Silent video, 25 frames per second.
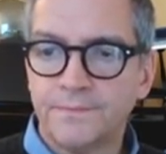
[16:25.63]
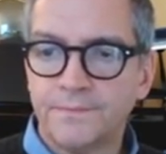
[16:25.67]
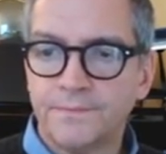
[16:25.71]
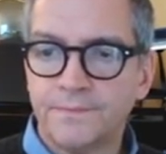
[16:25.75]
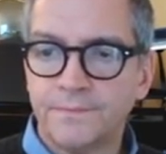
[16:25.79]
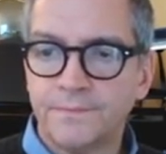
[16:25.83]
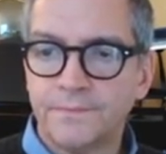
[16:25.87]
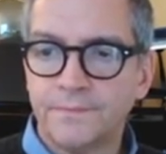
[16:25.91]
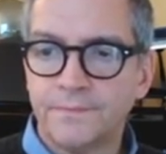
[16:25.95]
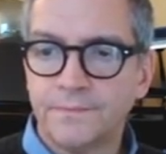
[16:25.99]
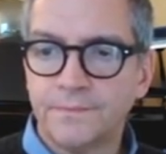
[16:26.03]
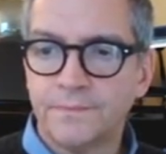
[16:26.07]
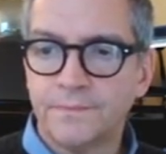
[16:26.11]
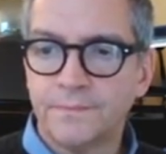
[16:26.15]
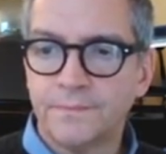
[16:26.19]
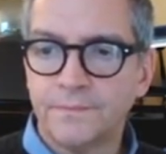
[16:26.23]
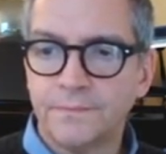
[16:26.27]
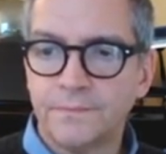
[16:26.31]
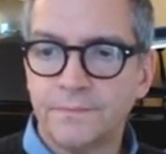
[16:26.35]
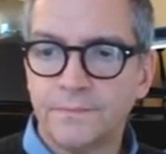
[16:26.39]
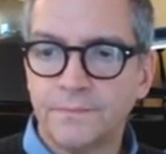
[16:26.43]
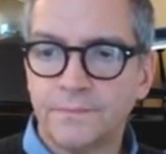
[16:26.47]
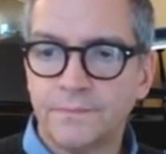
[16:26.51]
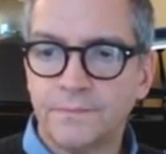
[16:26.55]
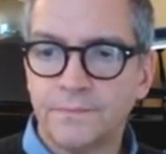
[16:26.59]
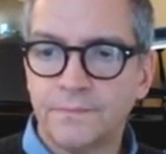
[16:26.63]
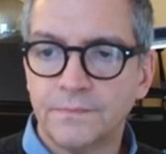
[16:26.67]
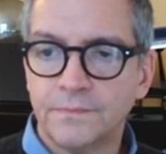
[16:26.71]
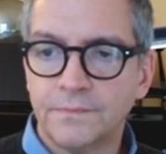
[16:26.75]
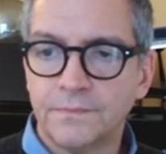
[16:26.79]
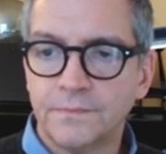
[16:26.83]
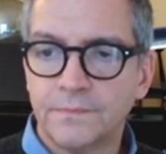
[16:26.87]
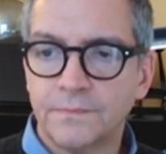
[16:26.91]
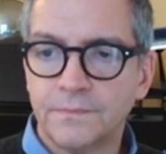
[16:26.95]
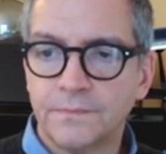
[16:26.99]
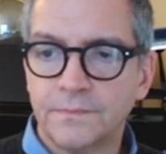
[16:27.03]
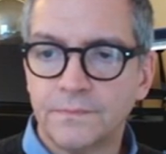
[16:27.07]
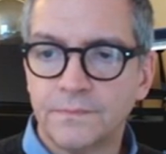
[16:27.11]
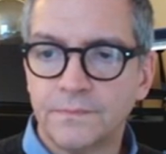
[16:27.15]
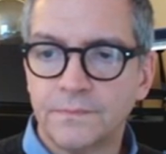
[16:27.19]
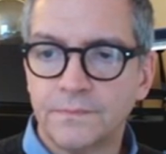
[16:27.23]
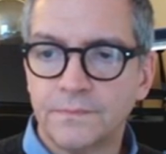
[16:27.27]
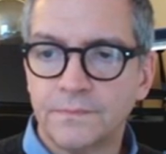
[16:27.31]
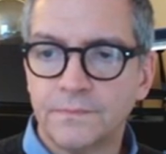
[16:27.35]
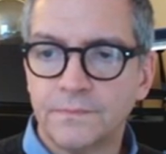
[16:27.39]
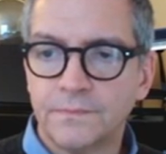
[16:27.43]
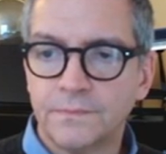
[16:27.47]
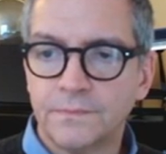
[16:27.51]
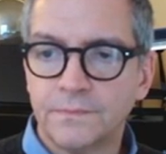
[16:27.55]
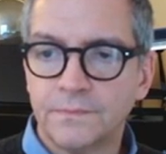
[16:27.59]

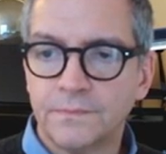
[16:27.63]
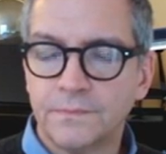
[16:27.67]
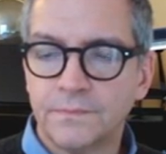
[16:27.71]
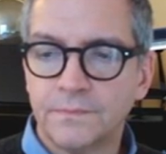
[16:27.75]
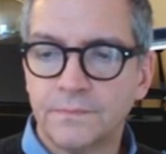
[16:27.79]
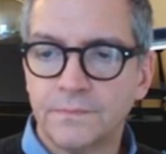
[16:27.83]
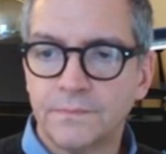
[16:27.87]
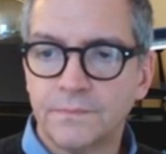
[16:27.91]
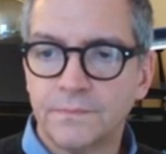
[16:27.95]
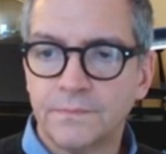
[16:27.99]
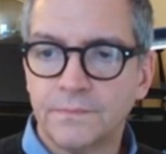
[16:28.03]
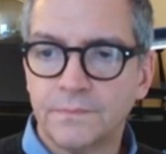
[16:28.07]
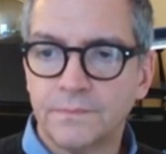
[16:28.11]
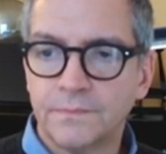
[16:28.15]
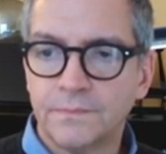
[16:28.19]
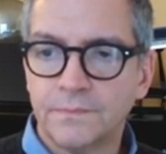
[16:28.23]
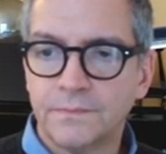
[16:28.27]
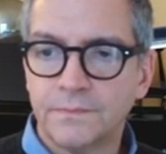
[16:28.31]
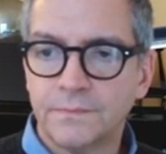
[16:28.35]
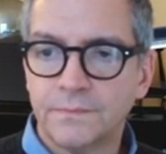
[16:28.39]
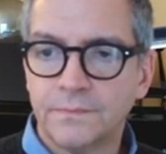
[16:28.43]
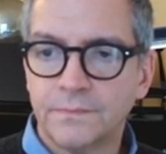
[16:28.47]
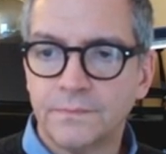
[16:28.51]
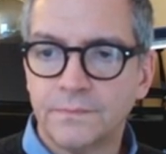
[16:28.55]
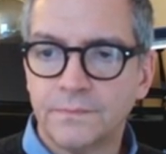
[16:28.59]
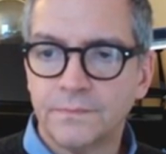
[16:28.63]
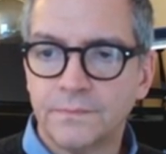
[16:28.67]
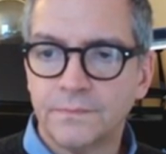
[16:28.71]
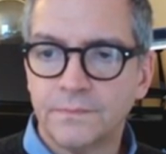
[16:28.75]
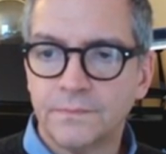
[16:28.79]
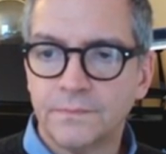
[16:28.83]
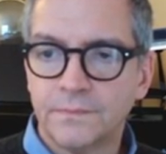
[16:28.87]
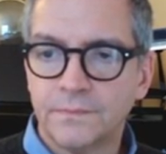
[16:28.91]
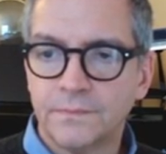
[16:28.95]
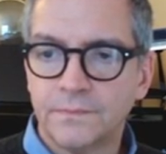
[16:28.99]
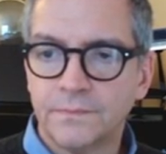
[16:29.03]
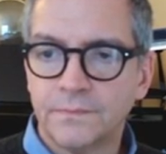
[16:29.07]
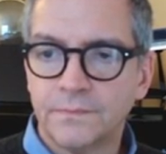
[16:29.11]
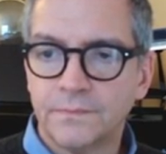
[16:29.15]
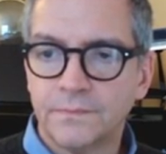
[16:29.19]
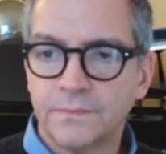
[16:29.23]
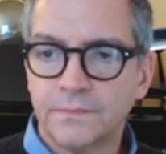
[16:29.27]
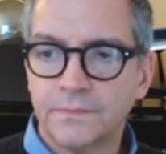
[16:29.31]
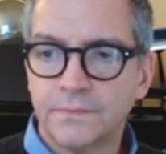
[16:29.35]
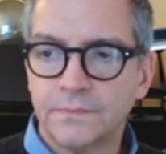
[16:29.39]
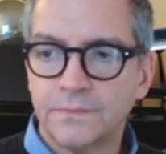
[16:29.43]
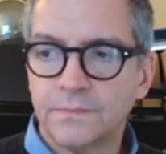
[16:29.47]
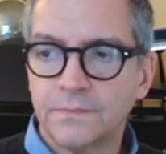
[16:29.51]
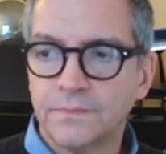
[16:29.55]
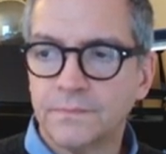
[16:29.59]

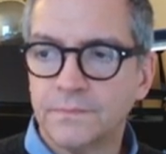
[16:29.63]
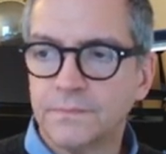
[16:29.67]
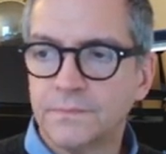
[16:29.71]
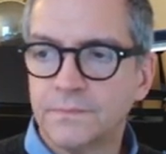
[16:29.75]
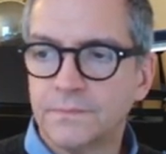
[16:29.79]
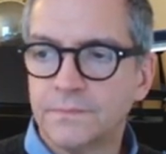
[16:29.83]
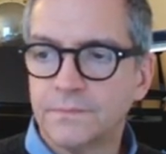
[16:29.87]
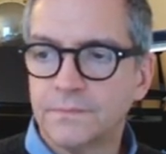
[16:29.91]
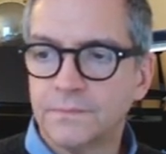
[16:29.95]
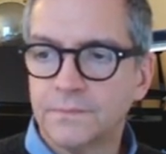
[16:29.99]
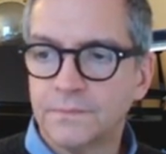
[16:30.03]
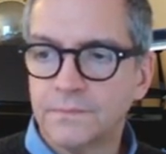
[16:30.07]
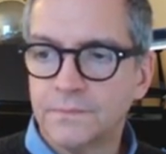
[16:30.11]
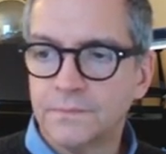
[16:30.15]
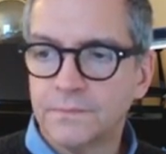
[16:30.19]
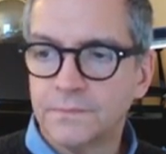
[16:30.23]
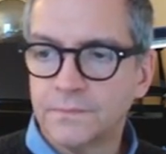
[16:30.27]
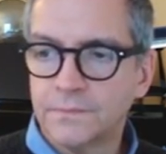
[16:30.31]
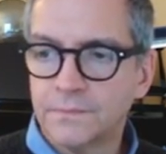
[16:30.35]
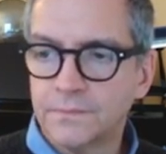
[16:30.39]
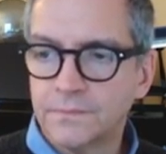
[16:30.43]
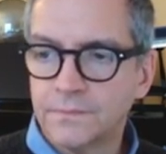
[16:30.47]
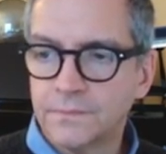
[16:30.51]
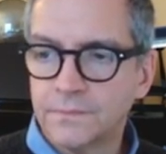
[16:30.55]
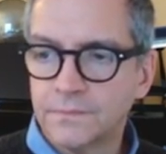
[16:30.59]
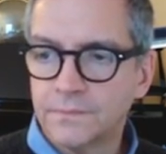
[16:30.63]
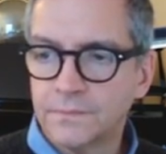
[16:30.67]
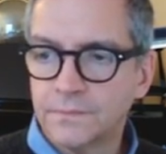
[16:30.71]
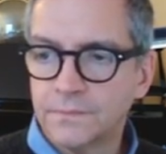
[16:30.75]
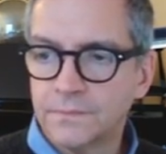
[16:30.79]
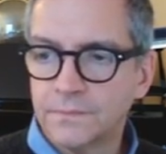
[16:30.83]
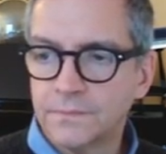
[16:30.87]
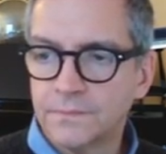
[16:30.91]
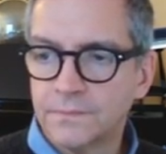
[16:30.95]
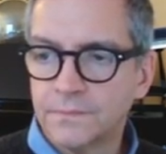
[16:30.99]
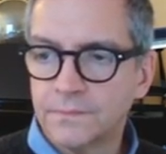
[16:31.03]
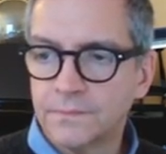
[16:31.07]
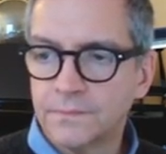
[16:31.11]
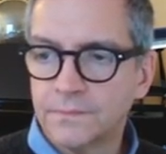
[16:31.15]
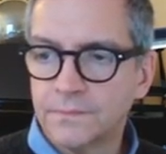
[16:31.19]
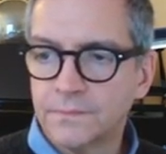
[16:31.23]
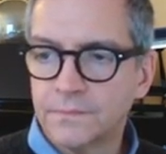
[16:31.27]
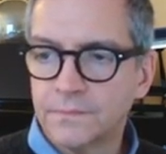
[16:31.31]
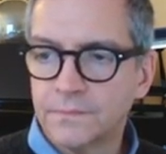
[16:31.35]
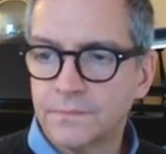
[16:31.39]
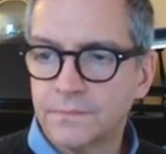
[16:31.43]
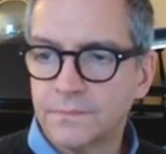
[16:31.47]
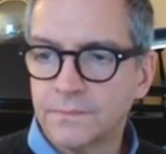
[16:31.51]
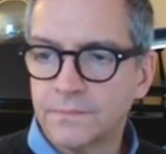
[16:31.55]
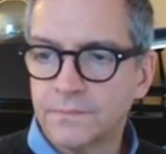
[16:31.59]

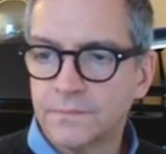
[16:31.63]
No one is speaking in this clip.